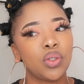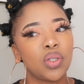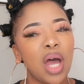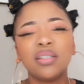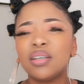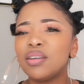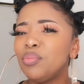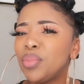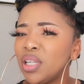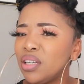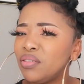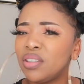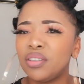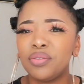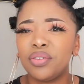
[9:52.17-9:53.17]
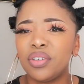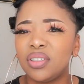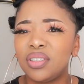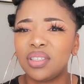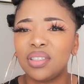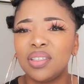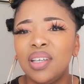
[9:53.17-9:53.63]
I didn't believe it at
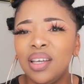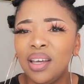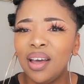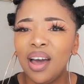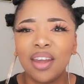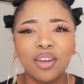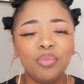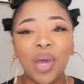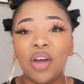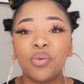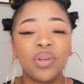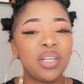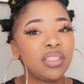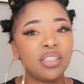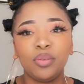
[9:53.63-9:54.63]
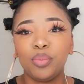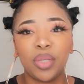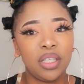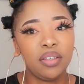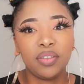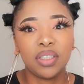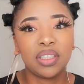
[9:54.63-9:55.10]
first. I really didn't
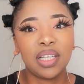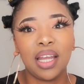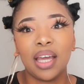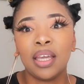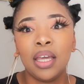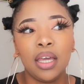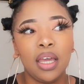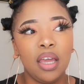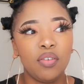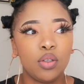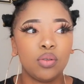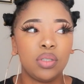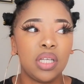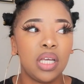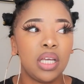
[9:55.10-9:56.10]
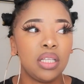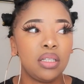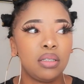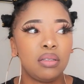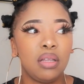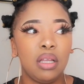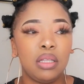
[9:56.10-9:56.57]
believe it. Even today,
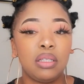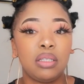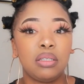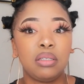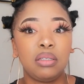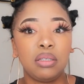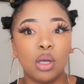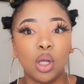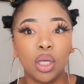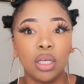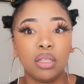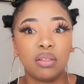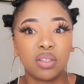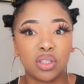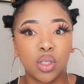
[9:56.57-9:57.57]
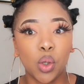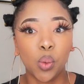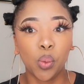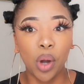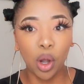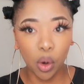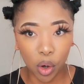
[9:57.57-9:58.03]
it still
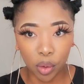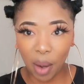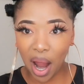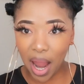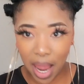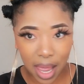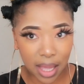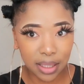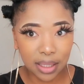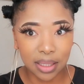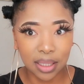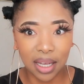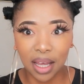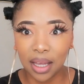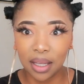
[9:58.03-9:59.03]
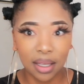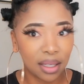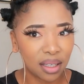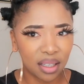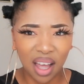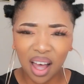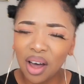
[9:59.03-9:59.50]
work on my ass.
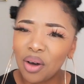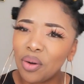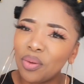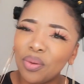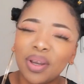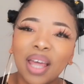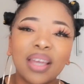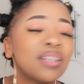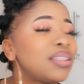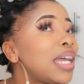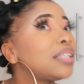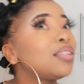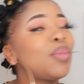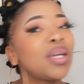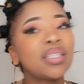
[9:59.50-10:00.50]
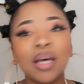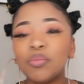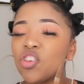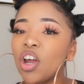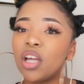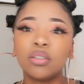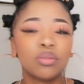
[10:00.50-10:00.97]
how? Like, it doesn't make. I'm
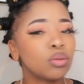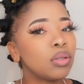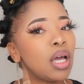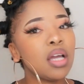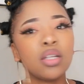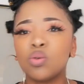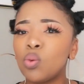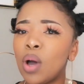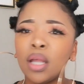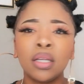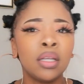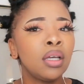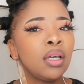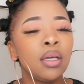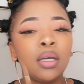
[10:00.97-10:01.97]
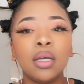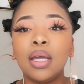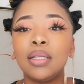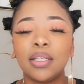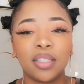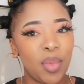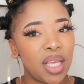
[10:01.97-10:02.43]
trying to add one. It
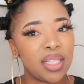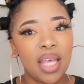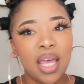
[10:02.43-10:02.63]
doesn't make